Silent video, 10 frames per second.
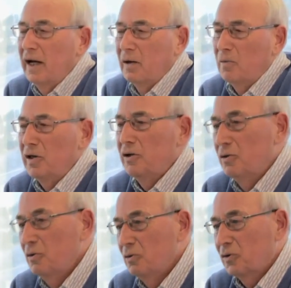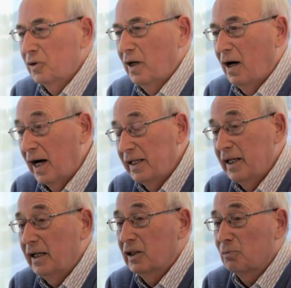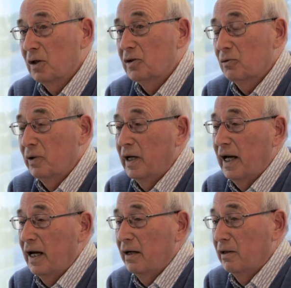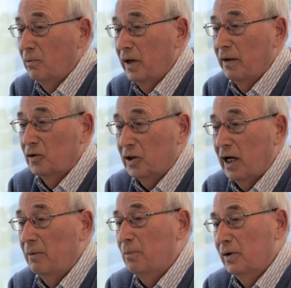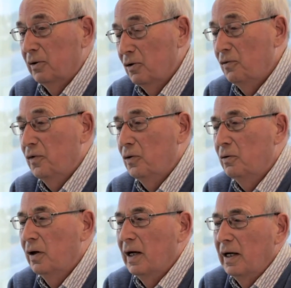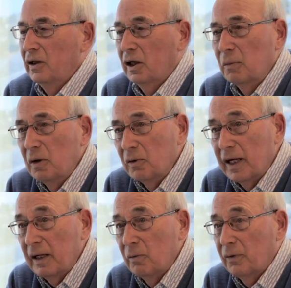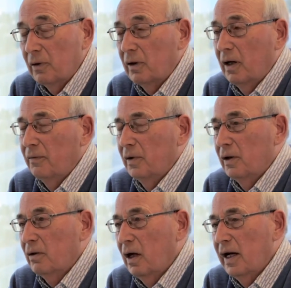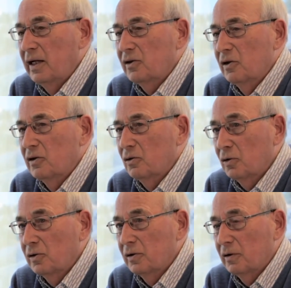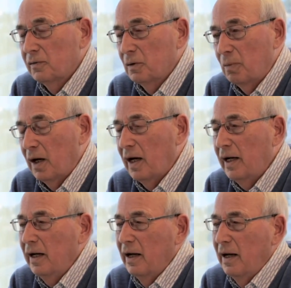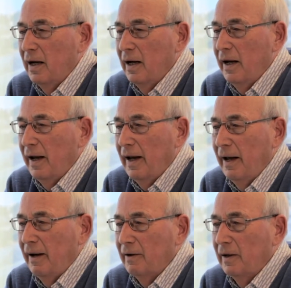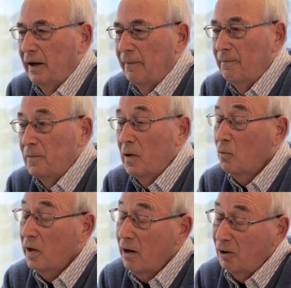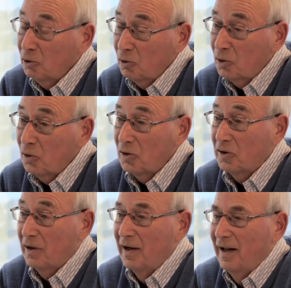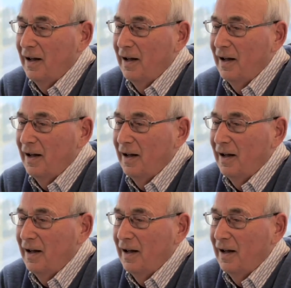And we use high-tech as much as we can in the way of Skype and Uvu to communicate with our clients and sources of supply. And we also source